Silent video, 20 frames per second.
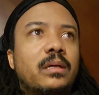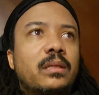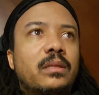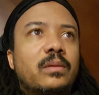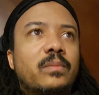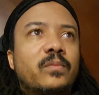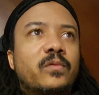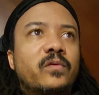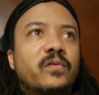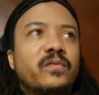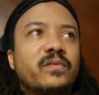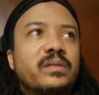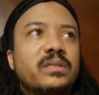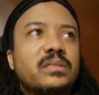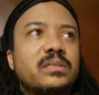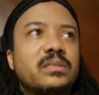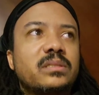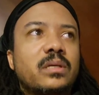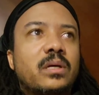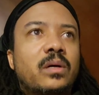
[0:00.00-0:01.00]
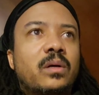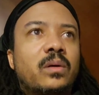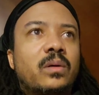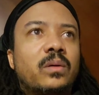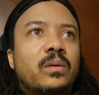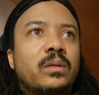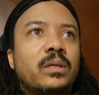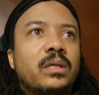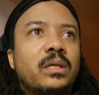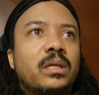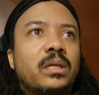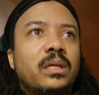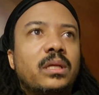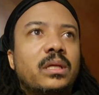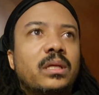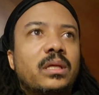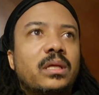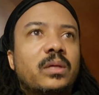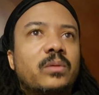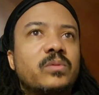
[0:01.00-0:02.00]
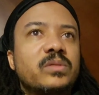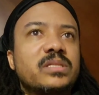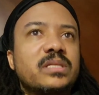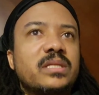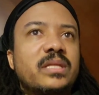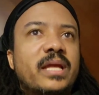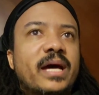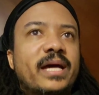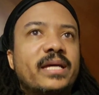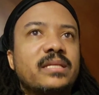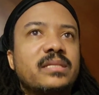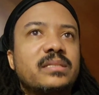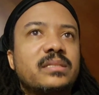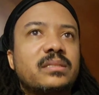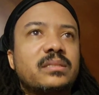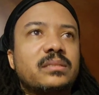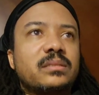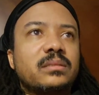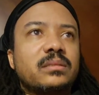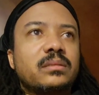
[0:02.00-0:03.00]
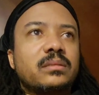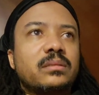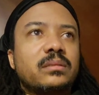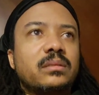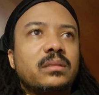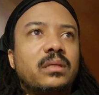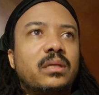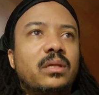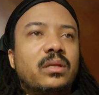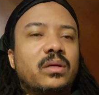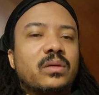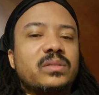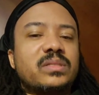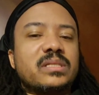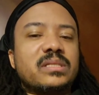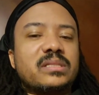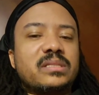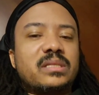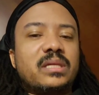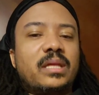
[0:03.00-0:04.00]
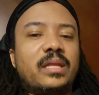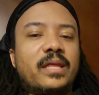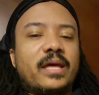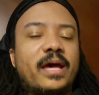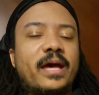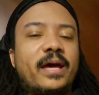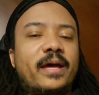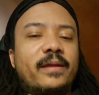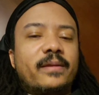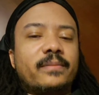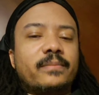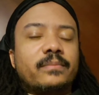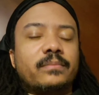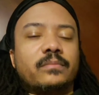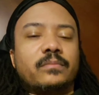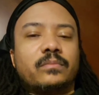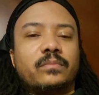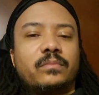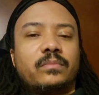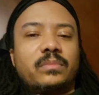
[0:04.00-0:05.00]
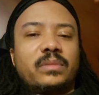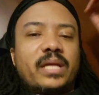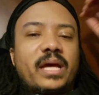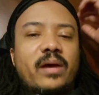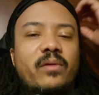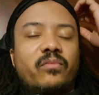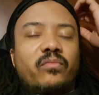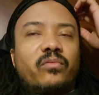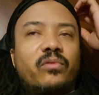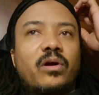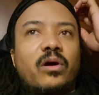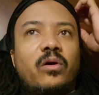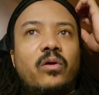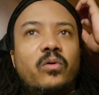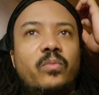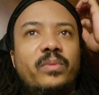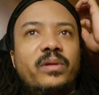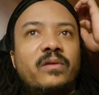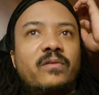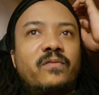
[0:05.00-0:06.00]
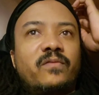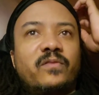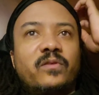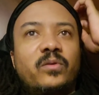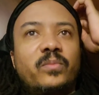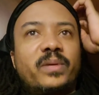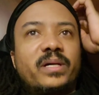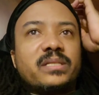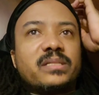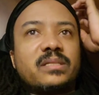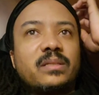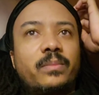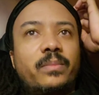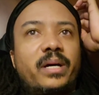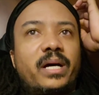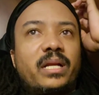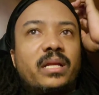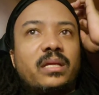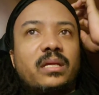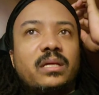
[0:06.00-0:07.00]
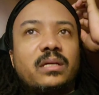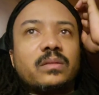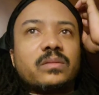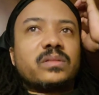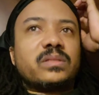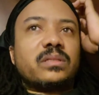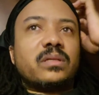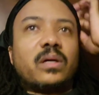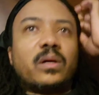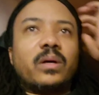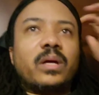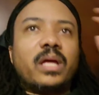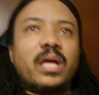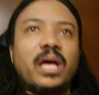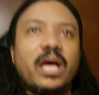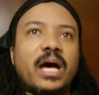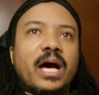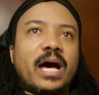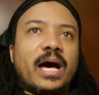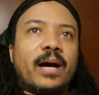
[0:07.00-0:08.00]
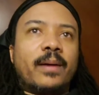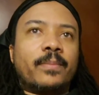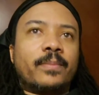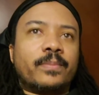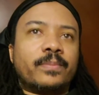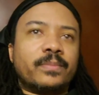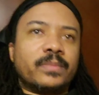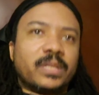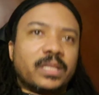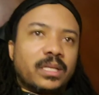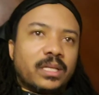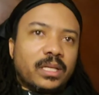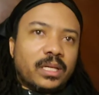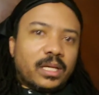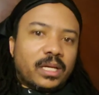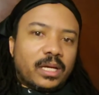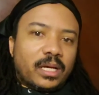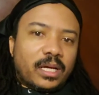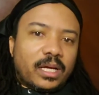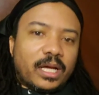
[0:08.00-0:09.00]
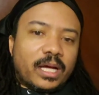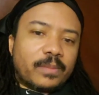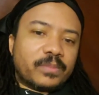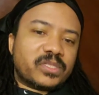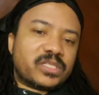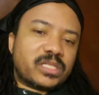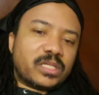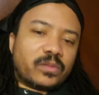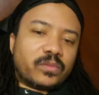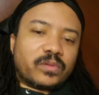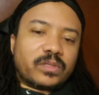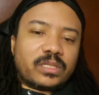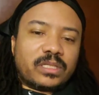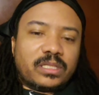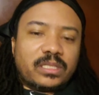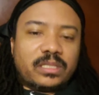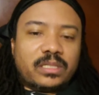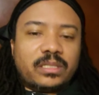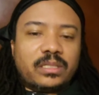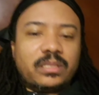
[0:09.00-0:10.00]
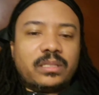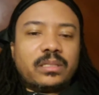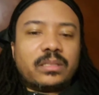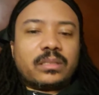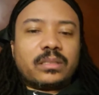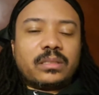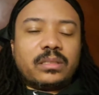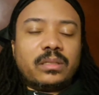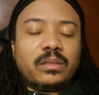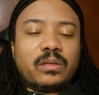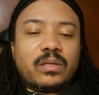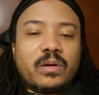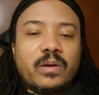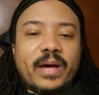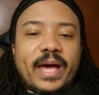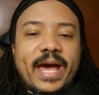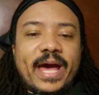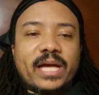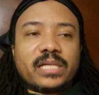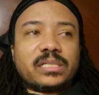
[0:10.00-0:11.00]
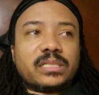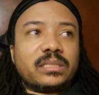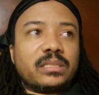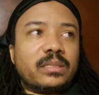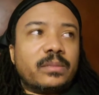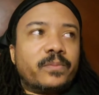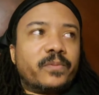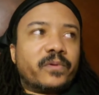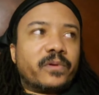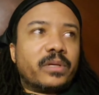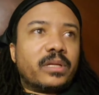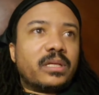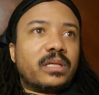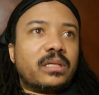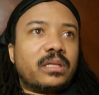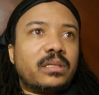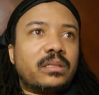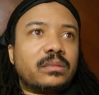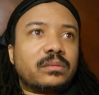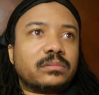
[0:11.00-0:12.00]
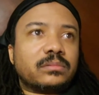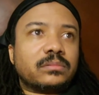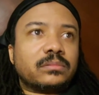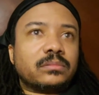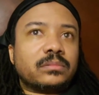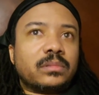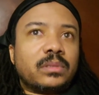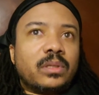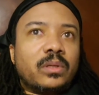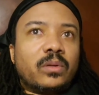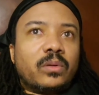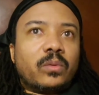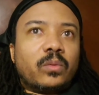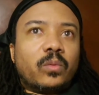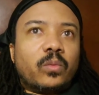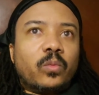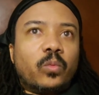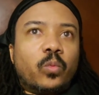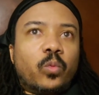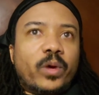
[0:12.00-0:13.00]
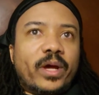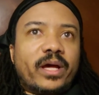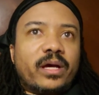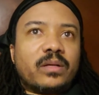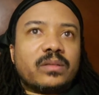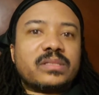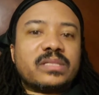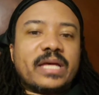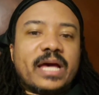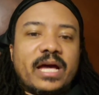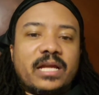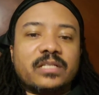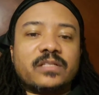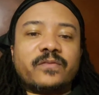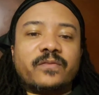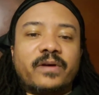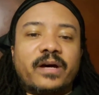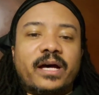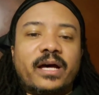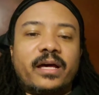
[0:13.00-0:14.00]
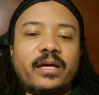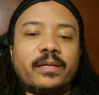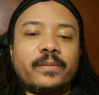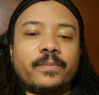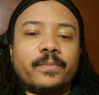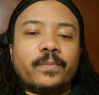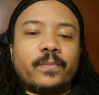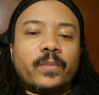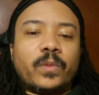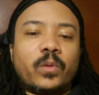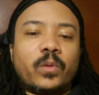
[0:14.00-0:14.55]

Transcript: uh, in the movie. So it was nice, you know, to see that that role being filled by somebody else. So I'm I'm generally, you know, actually pretty well satisfied